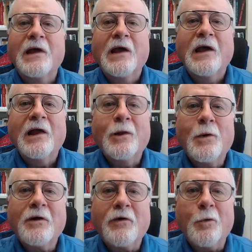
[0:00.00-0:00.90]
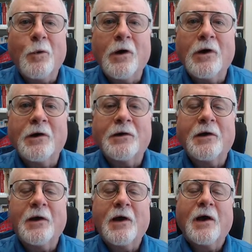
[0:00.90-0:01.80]
Hello everyone.
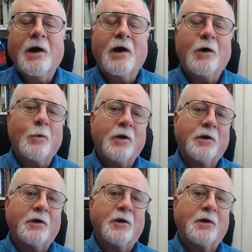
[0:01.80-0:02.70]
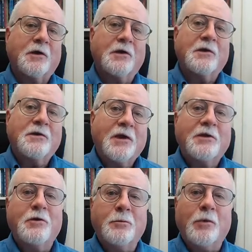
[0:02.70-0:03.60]
We're going to
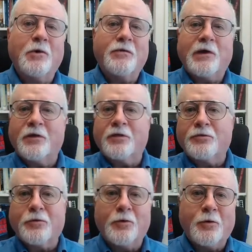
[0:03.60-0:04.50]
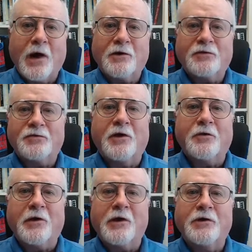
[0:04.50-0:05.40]
continue moving through our
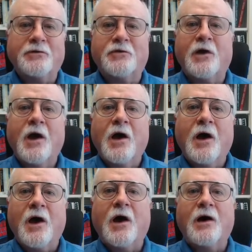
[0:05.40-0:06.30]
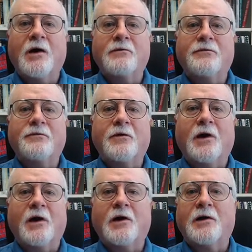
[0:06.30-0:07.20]
series of
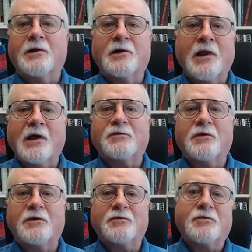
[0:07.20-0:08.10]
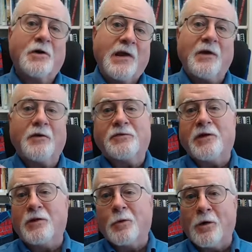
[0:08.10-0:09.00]
lessons on heresy
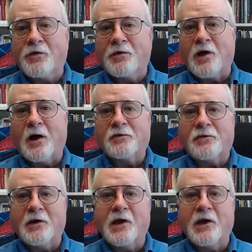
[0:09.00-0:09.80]
and orthodoxy.